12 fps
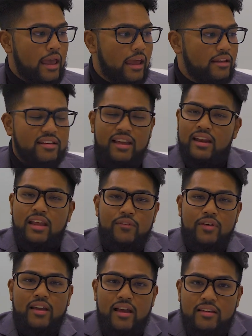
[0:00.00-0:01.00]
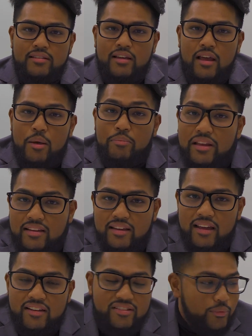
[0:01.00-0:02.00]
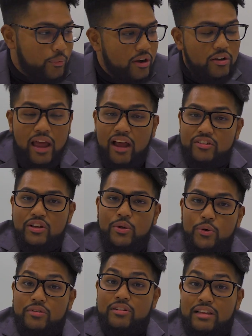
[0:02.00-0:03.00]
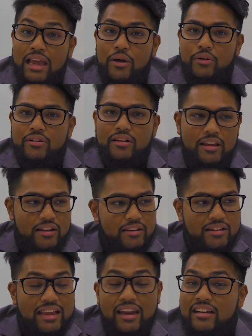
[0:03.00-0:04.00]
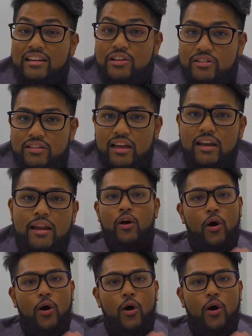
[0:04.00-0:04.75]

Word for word: And to kind of give you guys BTS of what actually goes down in getting deals done.